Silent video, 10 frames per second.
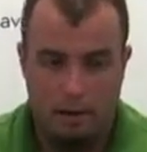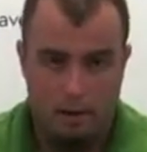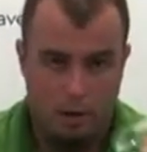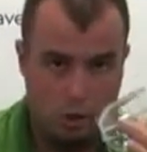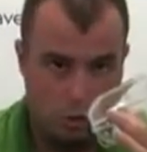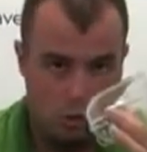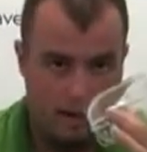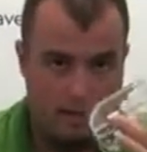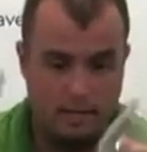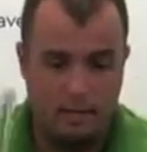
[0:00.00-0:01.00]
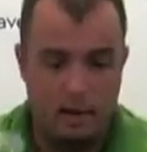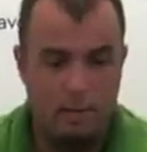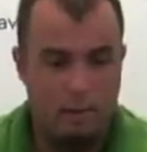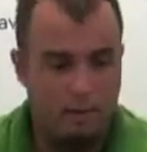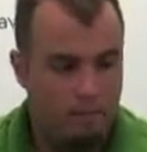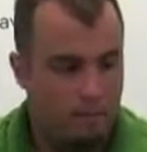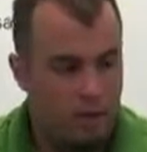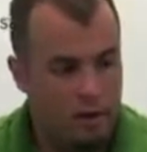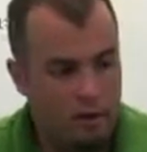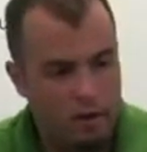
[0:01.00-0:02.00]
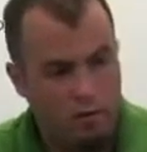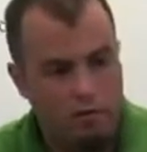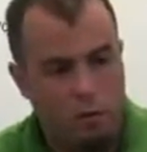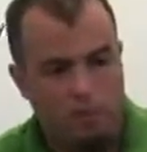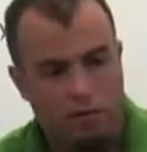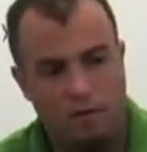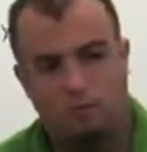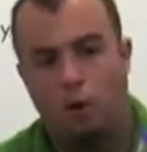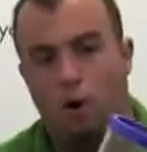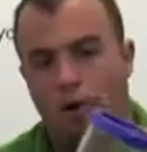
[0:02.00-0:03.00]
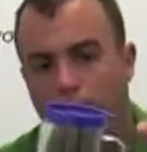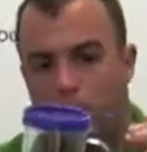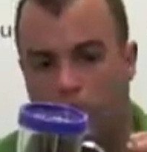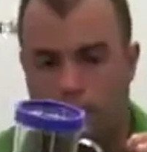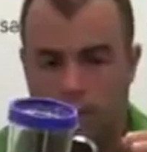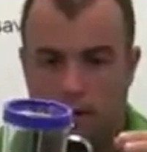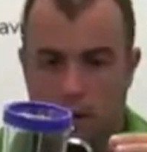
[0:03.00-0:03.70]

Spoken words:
a short mixing cup, and then you get 4 of these party mugs.